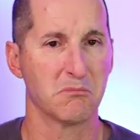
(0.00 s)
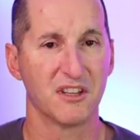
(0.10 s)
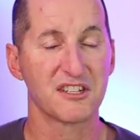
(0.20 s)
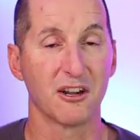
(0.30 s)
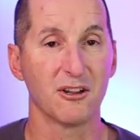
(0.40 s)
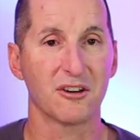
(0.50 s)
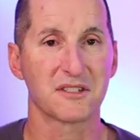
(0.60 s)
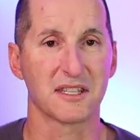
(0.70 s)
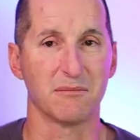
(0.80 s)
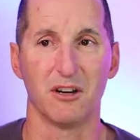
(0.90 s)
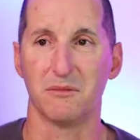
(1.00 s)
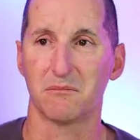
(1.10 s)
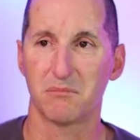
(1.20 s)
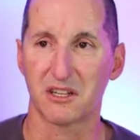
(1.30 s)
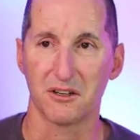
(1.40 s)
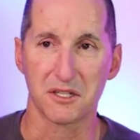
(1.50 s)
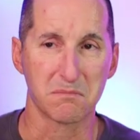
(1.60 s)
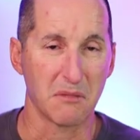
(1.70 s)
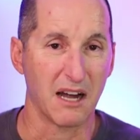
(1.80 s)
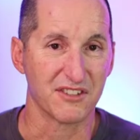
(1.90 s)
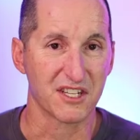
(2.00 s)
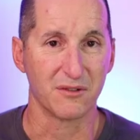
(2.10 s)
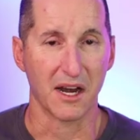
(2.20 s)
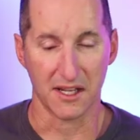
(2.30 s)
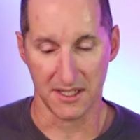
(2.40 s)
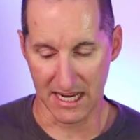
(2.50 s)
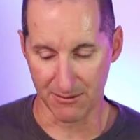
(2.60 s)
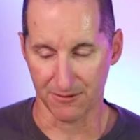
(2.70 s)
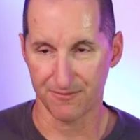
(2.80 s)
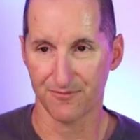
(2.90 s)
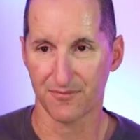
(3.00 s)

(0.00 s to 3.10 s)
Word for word: there's no locks at the moment because I've just created a table.